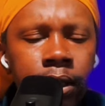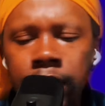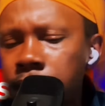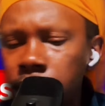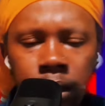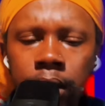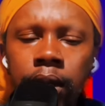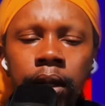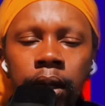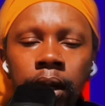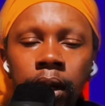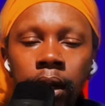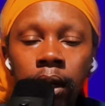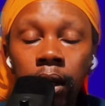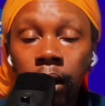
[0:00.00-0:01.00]
yet.
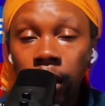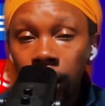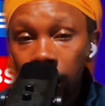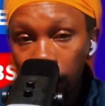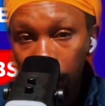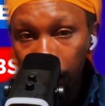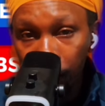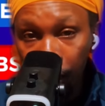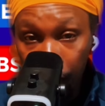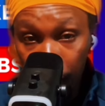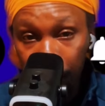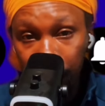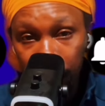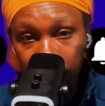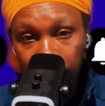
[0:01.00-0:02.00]
And
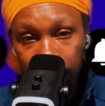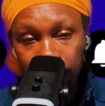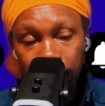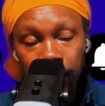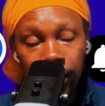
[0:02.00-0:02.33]
remember this